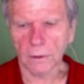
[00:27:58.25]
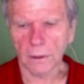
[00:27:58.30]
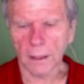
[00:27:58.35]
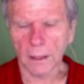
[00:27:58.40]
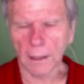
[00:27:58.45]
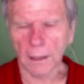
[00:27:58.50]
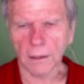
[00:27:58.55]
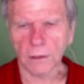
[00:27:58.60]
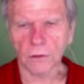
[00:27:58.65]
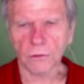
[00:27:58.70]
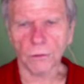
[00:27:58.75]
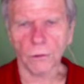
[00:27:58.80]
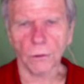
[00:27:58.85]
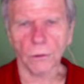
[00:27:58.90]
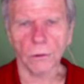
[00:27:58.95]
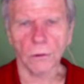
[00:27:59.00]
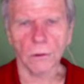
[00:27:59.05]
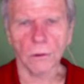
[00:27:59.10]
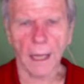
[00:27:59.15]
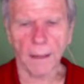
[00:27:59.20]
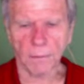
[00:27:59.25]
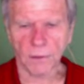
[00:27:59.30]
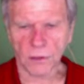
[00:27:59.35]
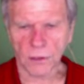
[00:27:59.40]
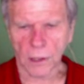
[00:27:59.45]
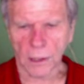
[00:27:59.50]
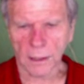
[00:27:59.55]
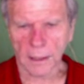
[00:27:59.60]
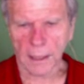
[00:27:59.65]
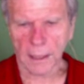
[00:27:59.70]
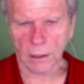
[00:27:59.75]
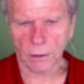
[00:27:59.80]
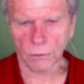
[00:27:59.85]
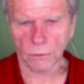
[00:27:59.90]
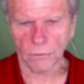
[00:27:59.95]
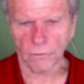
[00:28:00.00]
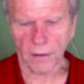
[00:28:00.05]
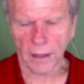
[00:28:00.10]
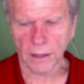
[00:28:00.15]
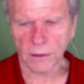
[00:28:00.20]
an external Amazon Echo
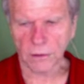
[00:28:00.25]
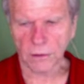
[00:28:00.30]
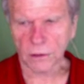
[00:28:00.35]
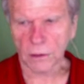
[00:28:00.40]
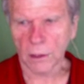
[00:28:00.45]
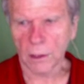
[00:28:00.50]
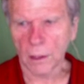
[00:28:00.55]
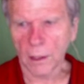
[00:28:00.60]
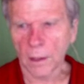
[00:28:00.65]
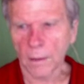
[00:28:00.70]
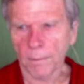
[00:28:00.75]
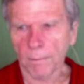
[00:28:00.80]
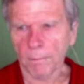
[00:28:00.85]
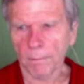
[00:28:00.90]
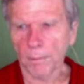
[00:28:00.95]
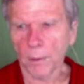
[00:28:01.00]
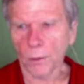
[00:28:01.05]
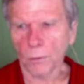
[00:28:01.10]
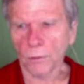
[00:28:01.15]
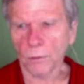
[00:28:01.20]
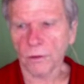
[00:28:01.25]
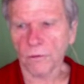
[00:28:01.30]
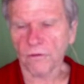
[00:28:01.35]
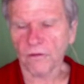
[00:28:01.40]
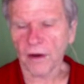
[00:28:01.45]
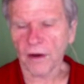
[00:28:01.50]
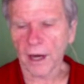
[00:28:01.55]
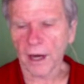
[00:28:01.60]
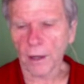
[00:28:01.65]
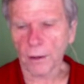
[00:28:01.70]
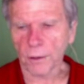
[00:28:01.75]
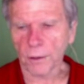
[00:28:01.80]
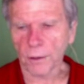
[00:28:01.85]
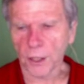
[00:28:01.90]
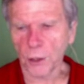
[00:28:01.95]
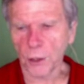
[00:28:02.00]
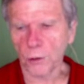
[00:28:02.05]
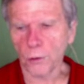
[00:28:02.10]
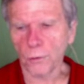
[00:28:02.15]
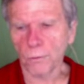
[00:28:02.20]
device. But with the Fire
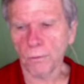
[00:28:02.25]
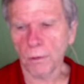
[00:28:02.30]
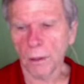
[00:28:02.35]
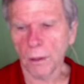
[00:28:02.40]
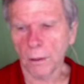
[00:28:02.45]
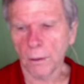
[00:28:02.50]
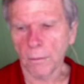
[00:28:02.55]
Cube,